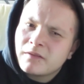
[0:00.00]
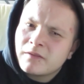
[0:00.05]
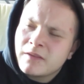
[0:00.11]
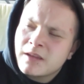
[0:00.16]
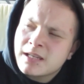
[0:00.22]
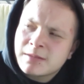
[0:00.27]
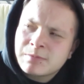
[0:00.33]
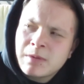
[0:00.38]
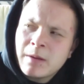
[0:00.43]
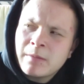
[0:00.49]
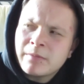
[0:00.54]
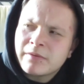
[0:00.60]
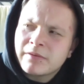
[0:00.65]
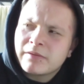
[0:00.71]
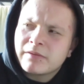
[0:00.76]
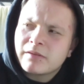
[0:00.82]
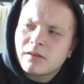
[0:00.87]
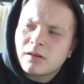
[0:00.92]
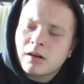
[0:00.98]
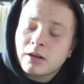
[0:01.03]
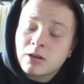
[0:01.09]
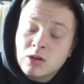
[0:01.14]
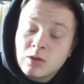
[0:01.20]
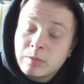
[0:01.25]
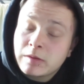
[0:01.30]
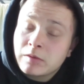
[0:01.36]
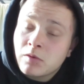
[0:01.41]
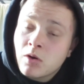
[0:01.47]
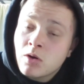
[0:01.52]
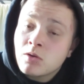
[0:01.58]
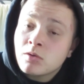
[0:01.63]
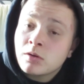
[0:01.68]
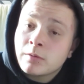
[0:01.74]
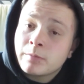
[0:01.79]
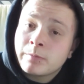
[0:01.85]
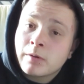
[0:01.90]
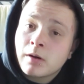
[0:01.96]
this month. I could be
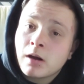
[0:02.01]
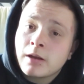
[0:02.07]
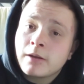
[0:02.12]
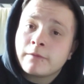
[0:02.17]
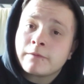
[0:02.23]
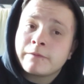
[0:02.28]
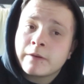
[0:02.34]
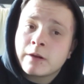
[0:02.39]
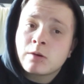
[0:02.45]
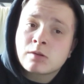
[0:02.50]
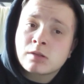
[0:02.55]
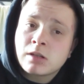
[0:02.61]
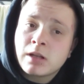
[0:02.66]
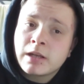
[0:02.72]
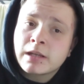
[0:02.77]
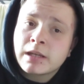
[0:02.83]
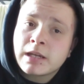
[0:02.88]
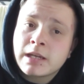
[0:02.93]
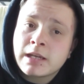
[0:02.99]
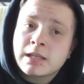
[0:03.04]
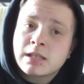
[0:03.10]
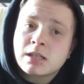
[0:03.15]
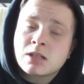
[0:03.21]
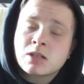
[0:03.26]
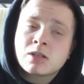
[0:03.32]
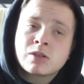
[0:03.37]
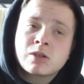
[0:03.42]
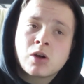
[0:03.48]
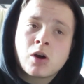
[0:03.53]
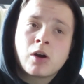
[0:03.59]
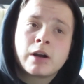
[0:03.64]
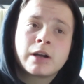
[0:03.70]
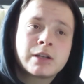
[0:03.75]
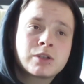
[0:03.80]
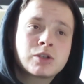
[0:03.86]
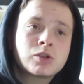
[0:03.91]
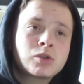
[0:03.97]
wrong, but it feels like it's
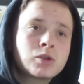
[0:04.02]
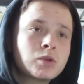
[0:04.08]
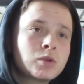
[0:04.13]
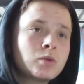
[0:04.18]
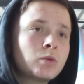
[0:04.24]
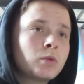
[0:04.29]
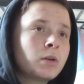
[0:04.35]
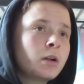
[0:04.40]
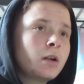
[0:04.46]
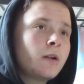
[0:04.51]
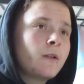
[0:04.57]
starting to